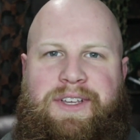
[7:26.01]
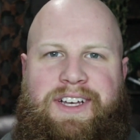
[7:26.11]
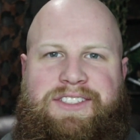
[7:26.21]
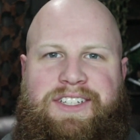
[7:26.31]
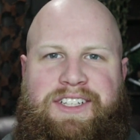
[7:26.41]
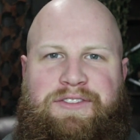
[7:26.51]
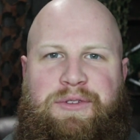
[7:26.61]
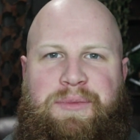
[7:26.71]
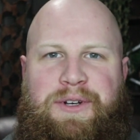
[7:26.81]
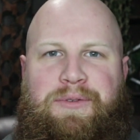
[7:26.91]
Yes, I live in
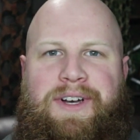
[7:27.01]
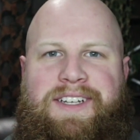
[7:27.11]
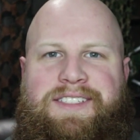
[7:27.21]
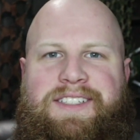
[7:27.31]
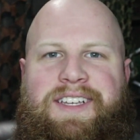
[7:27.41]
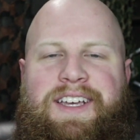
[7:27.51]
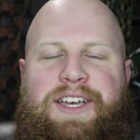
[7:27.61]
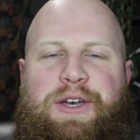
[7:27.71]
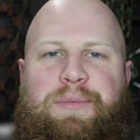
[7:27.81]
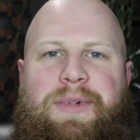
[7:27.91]
the Midwest,
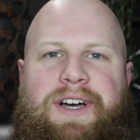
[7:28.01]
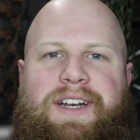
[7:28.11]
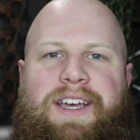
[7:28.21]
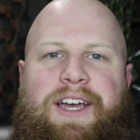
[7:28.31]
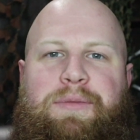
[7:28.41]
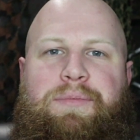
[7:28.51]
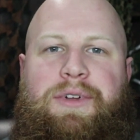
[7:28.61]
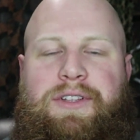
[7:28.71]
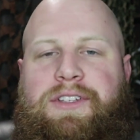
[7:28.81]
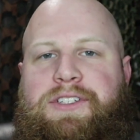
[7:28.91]
but I
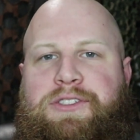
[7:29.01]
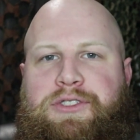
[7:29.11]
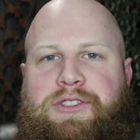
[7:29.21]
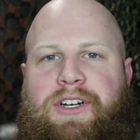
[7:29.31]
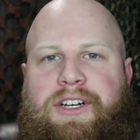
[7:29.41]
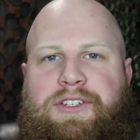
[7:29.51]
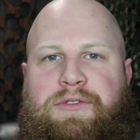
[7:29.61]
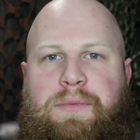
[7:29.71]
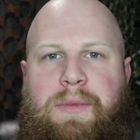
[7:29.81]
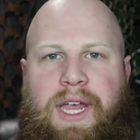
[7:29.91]
built this truck
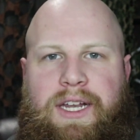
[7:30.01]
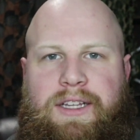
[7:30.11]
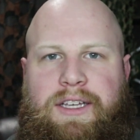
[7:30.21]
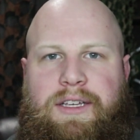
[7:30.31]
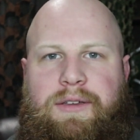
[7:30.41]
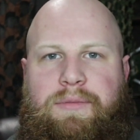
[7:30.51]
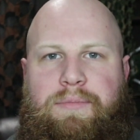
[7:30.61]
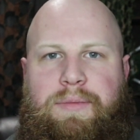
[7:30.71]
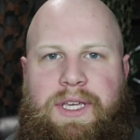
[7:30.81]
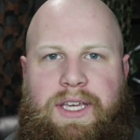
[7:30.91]
to mainly
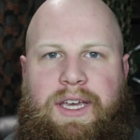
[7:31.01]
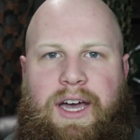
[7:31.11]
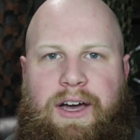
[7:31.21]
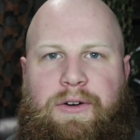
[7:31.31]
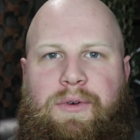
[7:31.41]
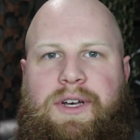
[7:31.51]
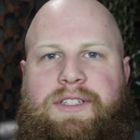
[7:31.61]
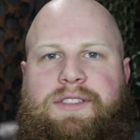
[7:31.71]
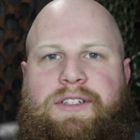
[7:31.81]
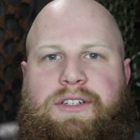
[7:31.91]
be out
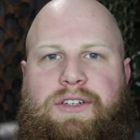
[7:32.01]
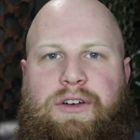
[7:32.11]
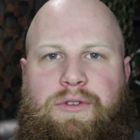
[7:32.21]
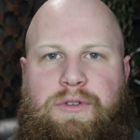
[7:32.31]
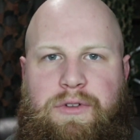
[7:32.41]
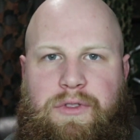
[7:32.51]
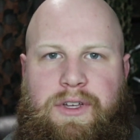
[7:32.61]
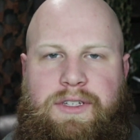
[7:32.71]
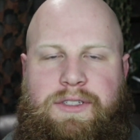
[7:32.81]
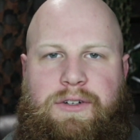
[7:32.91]
west and go do
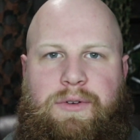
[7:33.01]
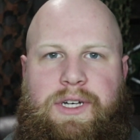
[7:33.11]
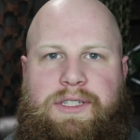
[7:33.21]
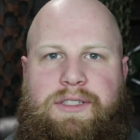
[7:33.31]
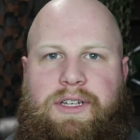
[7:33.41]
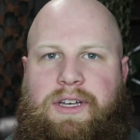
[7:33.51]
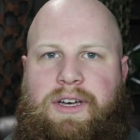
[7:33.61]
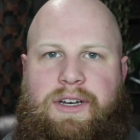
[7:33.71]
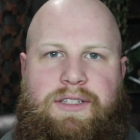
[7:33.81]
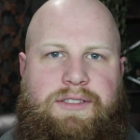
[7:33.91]
things out west, like
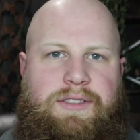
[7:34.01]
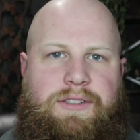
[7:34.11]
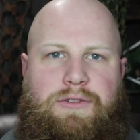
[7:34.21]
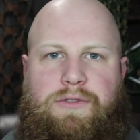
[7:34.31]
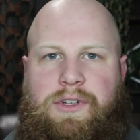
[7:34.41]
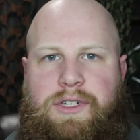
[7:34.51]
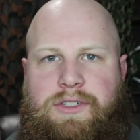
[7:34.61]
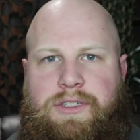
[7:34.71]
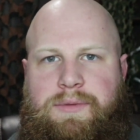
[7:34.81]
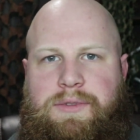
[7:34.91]
hunts and overland
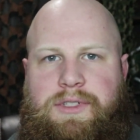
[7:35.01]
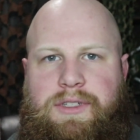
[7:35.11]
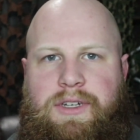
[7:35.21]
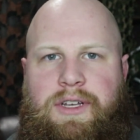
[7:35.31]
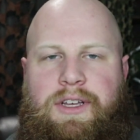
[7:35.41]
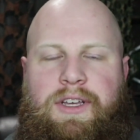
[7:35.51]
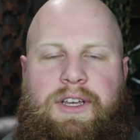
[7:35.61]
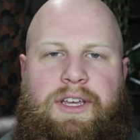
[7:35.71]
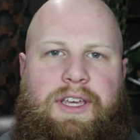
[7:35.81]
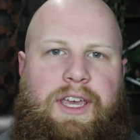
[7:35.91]
trips and
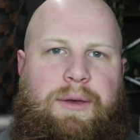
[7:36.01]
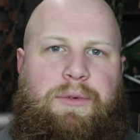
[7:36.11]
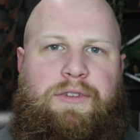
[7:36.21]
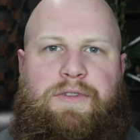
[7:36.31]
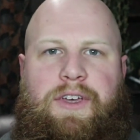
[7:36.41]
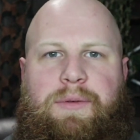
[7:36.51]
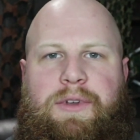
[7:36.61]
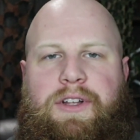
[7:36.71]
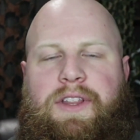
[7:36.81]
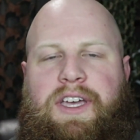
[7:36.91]
camping with family
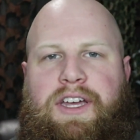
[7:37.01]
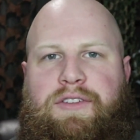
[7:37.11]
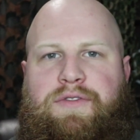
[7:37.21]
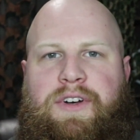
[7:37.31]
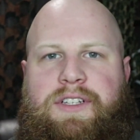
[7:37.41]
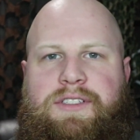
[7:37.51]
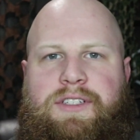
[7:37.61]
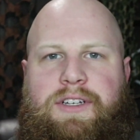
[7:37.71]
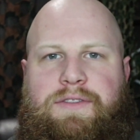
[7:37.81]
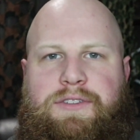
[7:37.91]
and all that kind of fun stuff.